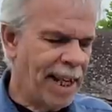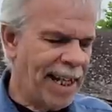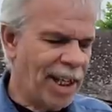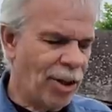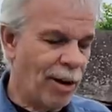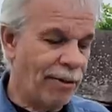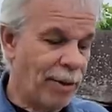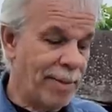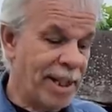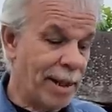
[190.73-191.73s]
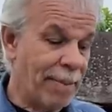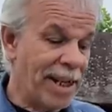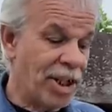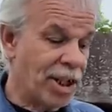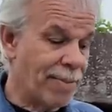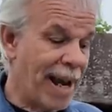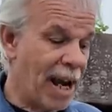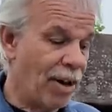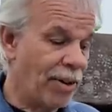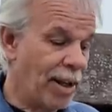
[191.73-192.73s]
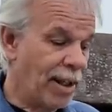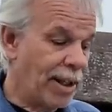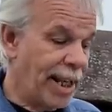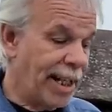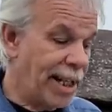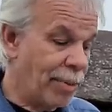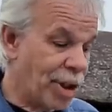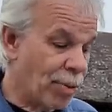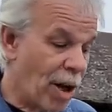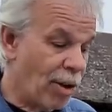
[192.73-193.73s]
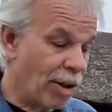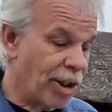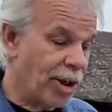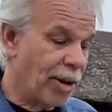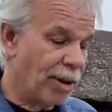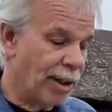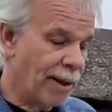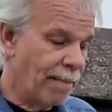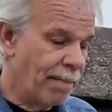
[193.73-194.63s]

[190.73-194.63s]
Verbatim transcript: and he thought from his capacious mouth that he would swallow the dog.